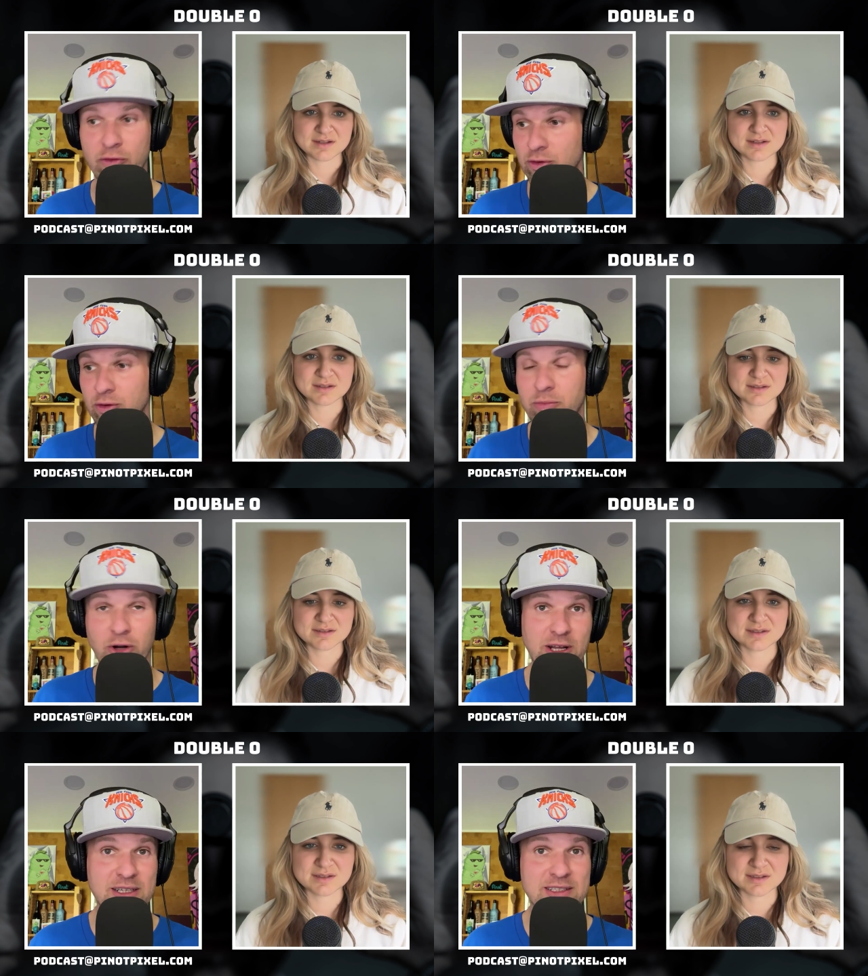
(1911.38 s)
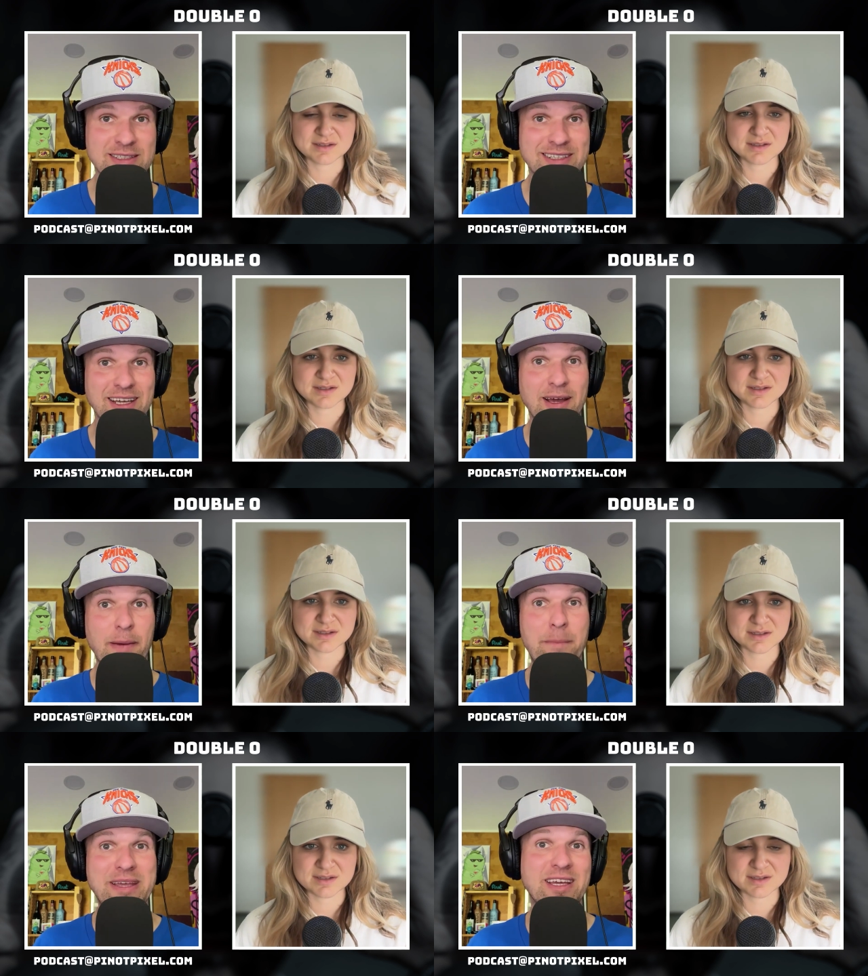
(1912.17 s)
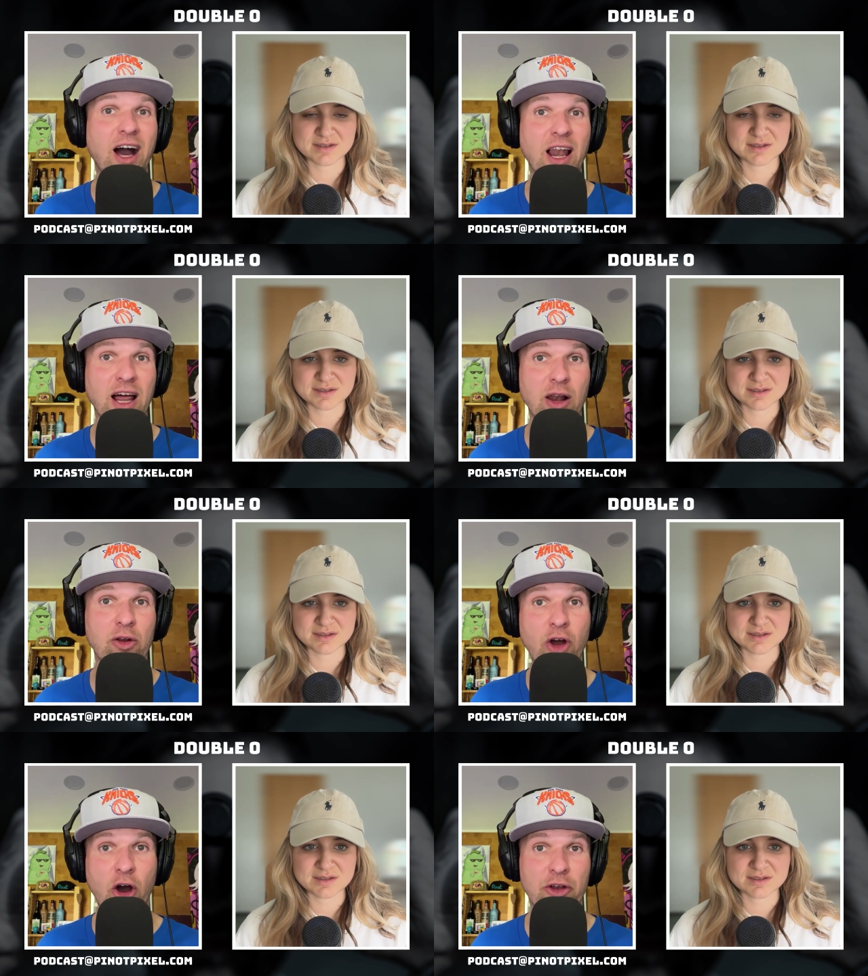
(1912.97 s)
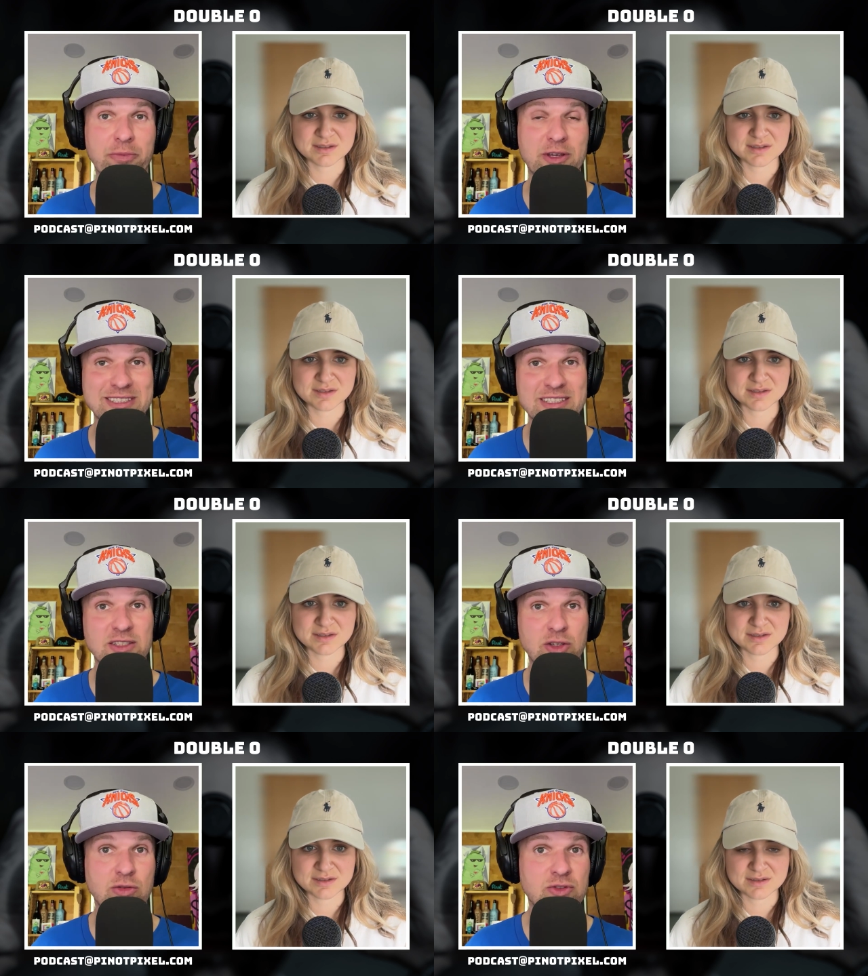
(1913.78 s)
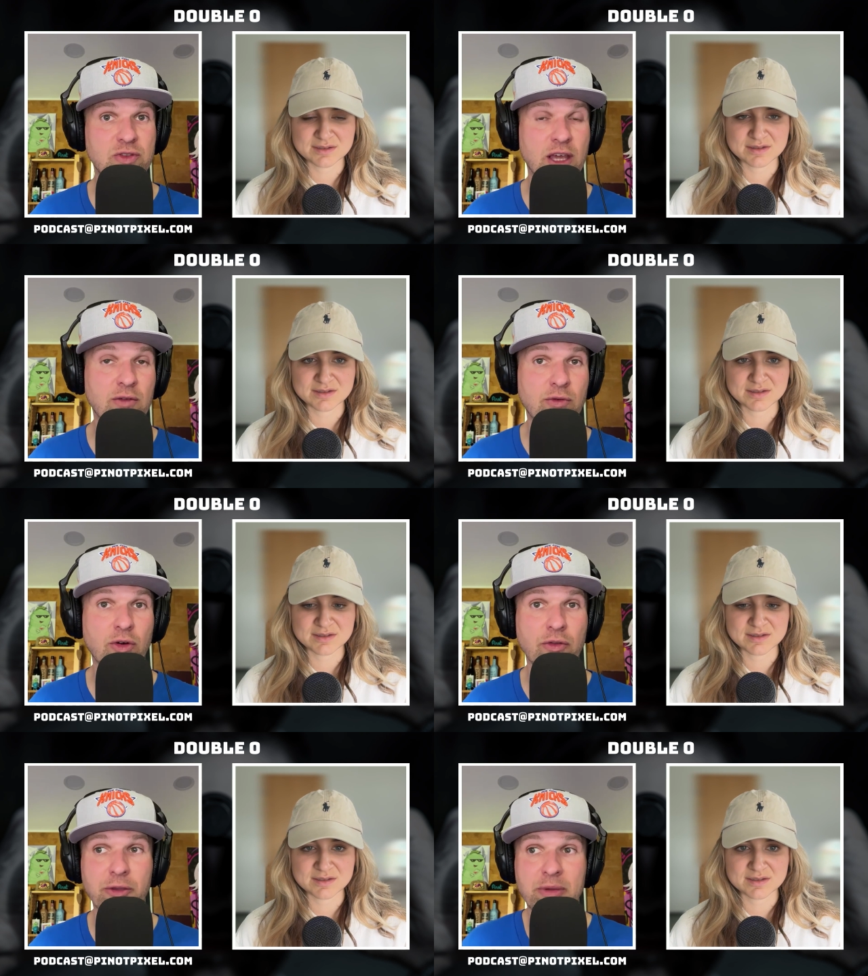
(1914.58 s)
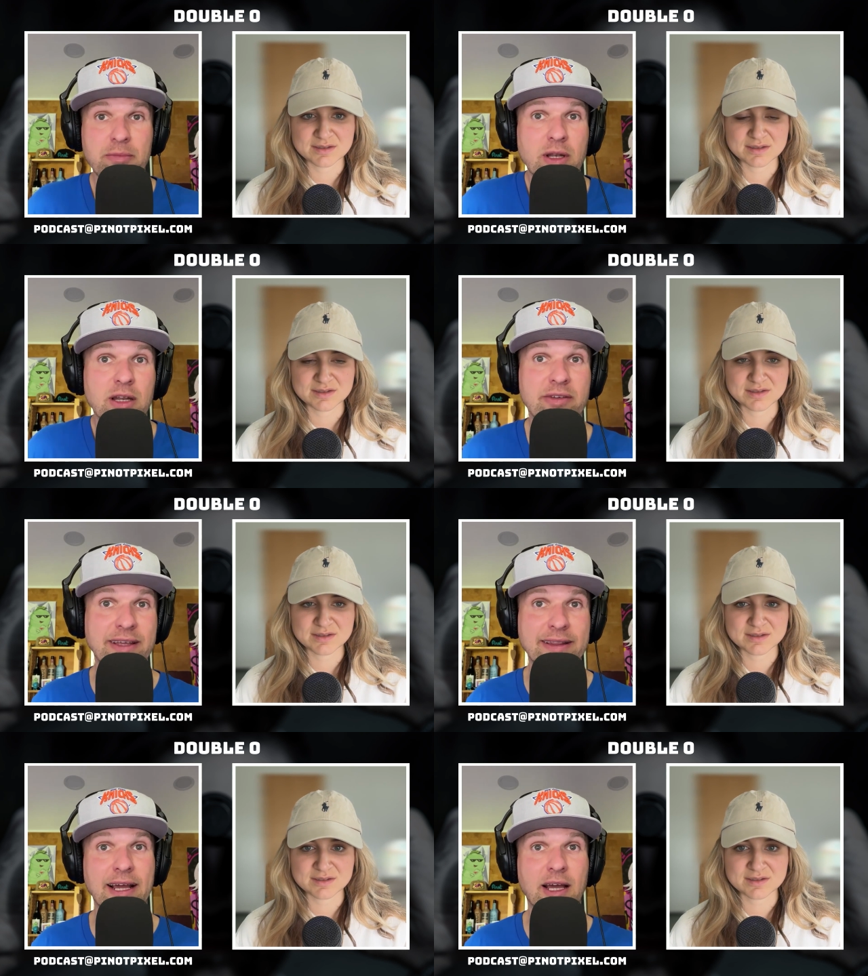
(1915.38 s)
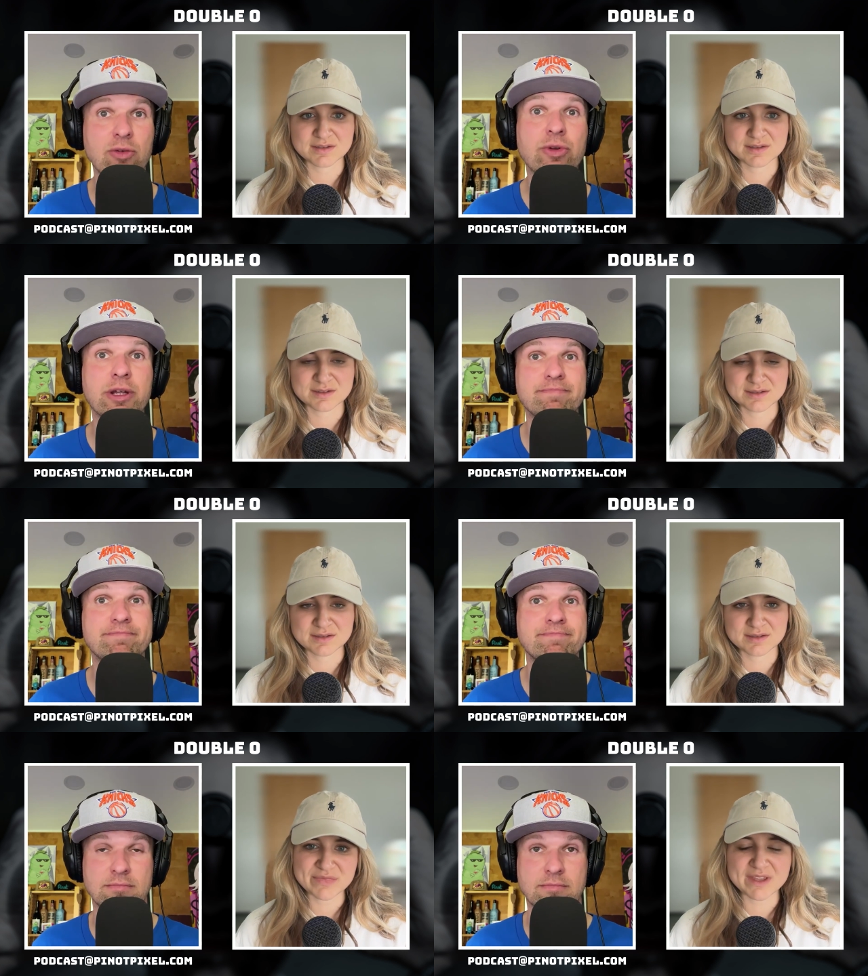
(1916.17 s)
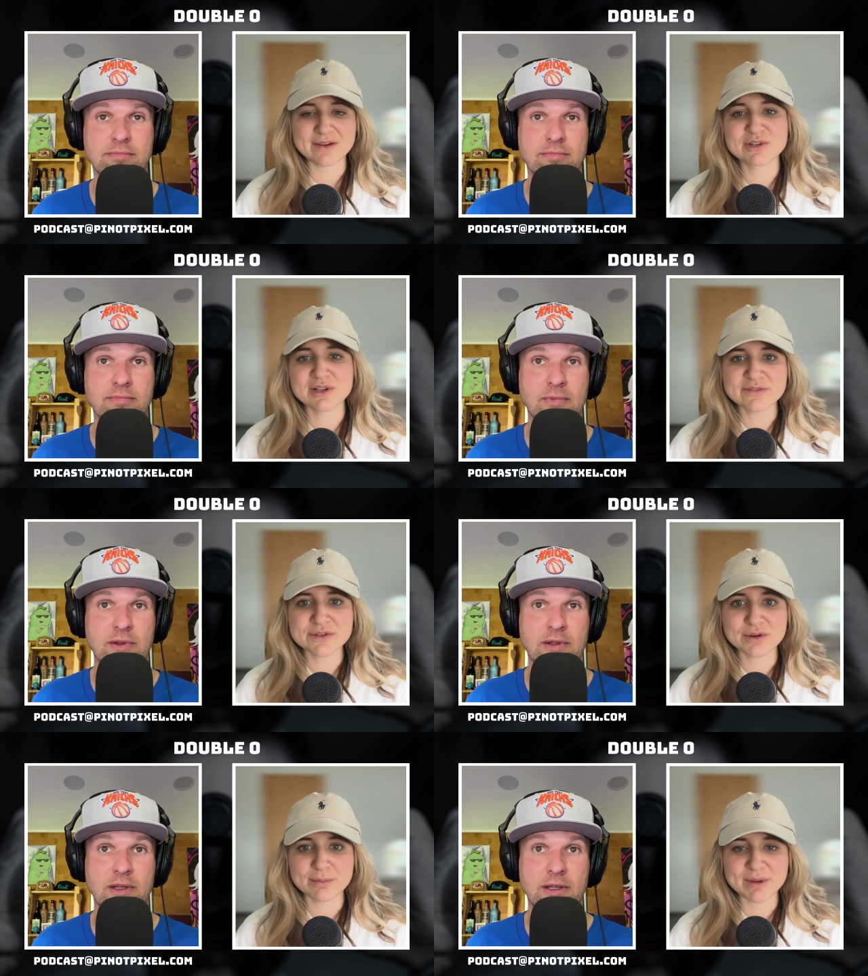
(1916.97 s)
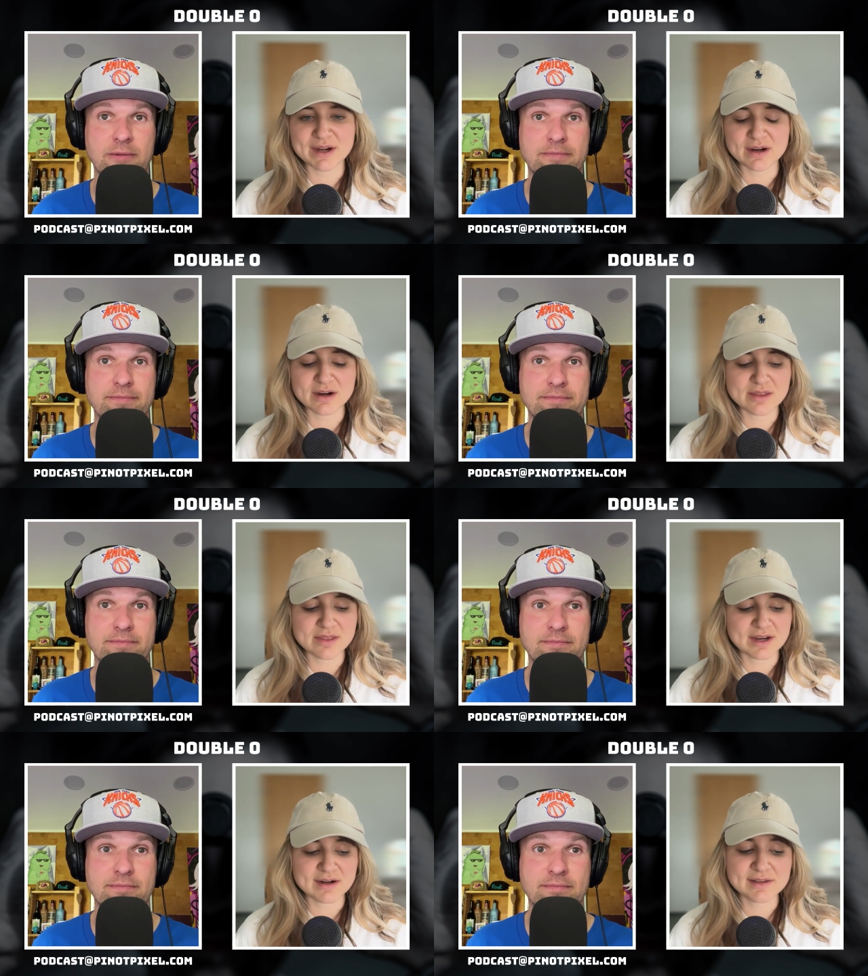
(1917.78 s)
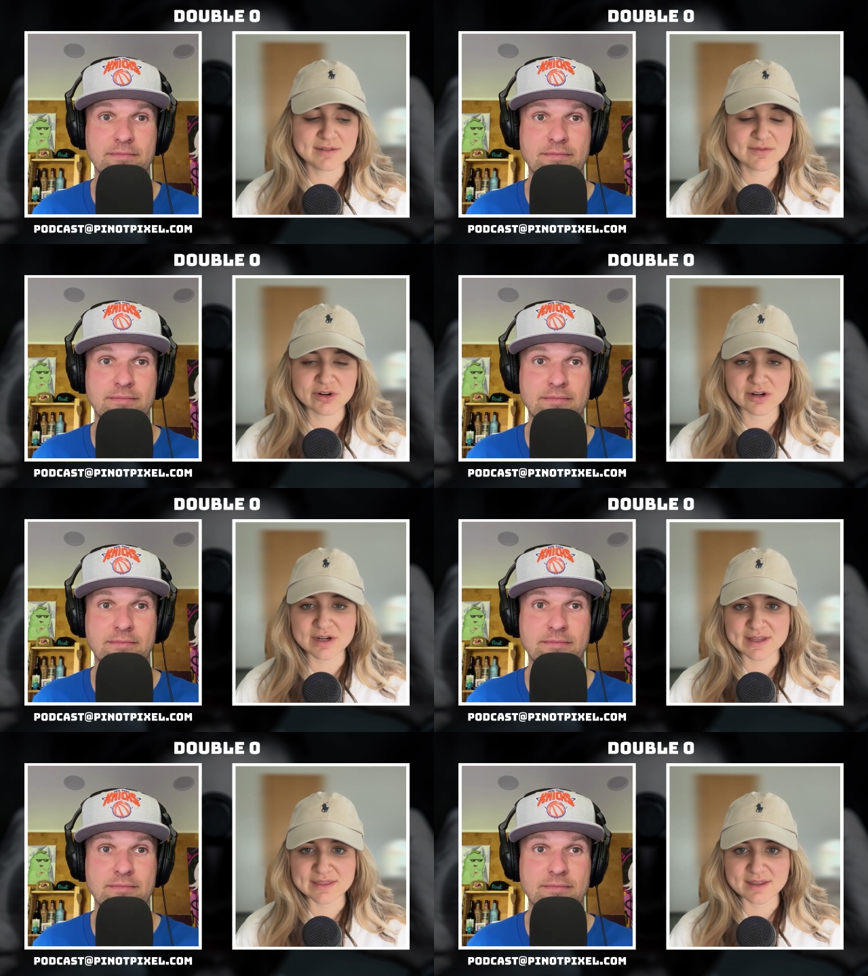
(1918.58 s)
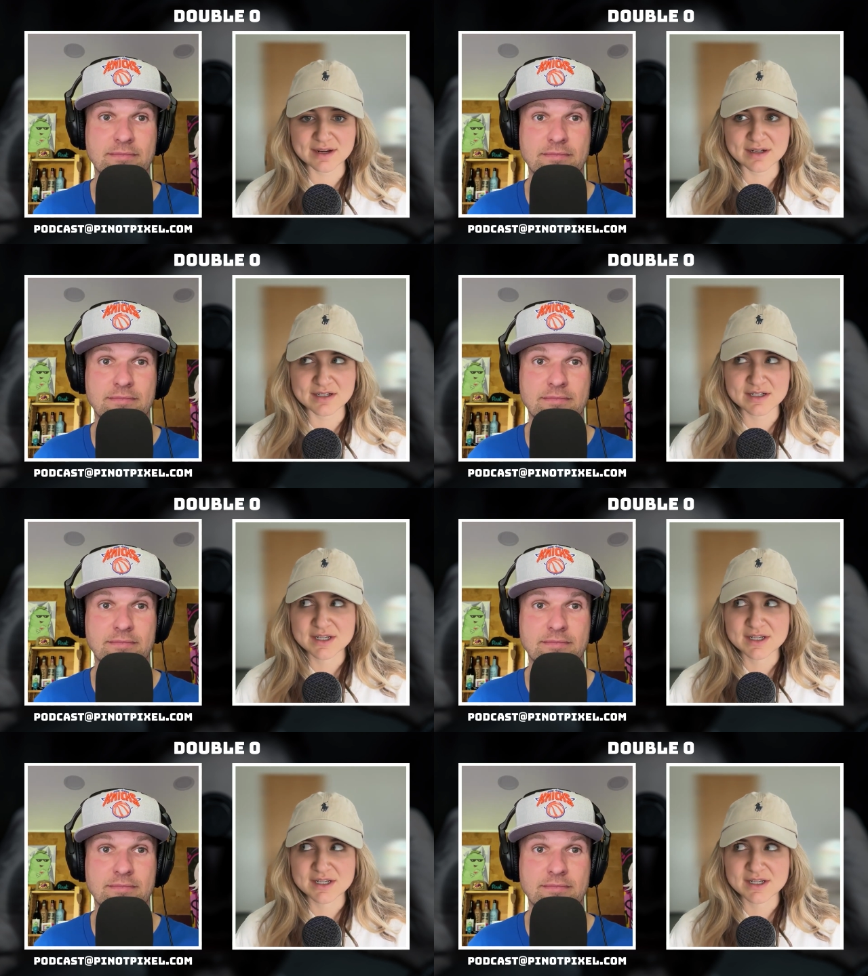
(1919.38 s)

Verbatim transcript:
Speaker 1: of your products being halal or not because it's a huge thing for the people living in that country
Speaker 2: i would love to compare their liver and their